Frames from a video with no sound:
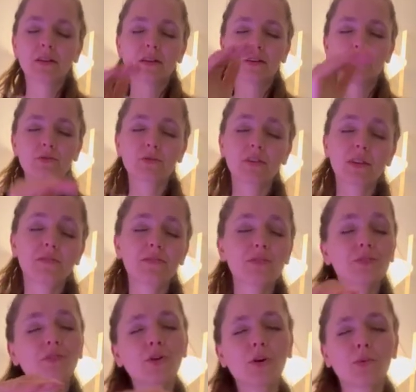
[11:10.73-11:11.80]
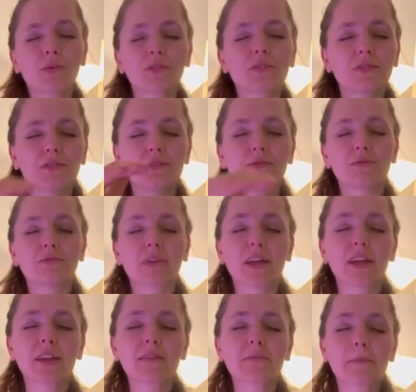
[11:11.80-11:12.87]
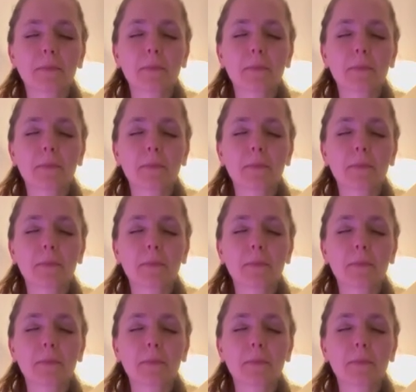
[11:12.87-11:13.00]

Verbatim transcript: You just have to know what to do, right?